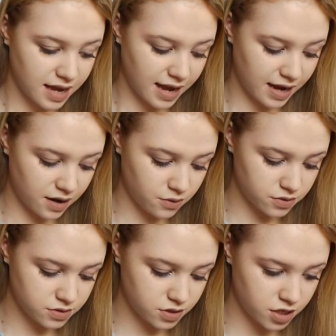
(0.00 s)
How
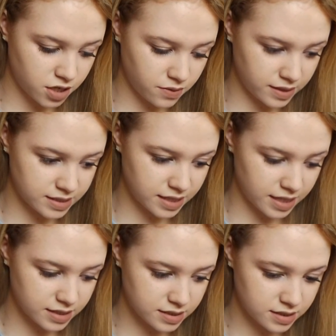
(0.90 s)
cute is
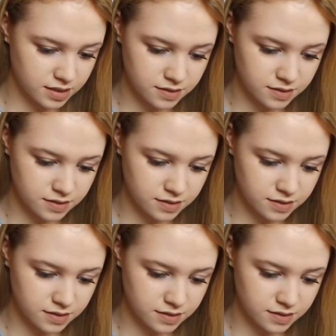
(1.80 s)
this?